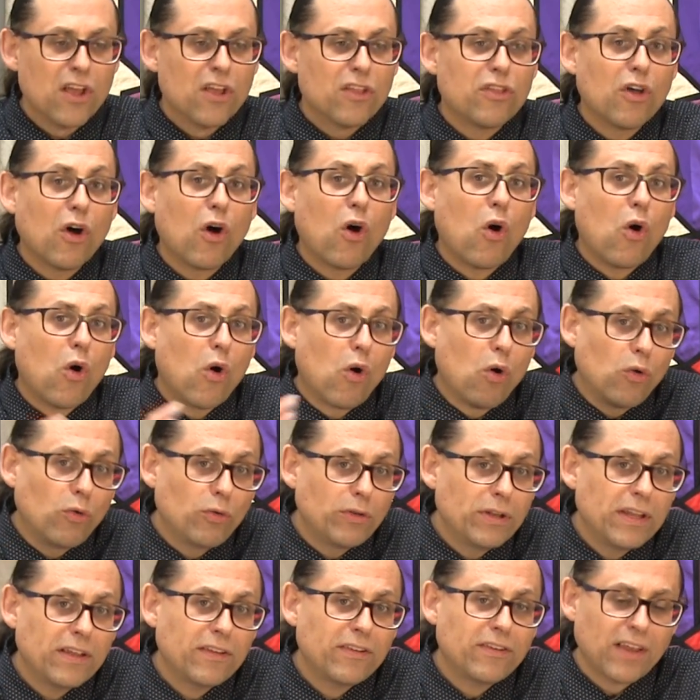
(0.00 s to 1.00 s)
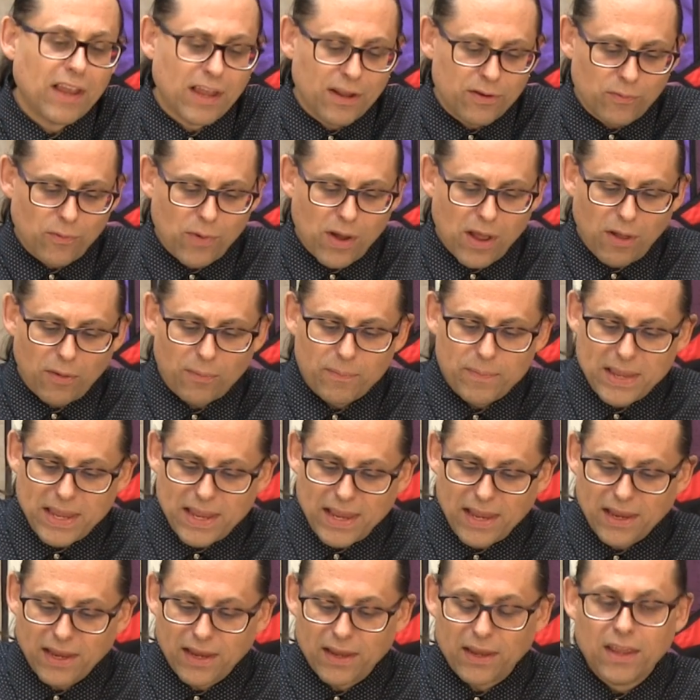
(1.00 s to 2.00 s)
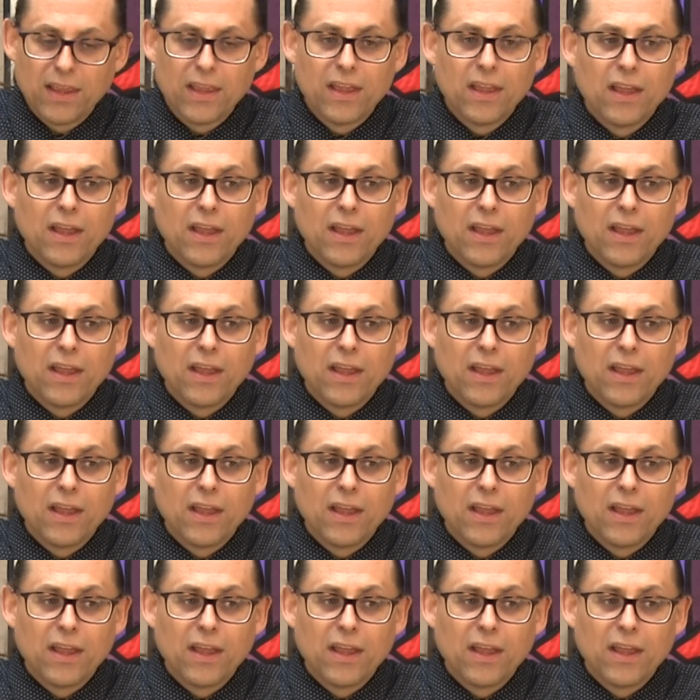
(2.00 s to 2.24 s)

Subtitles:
the wholeness and well-being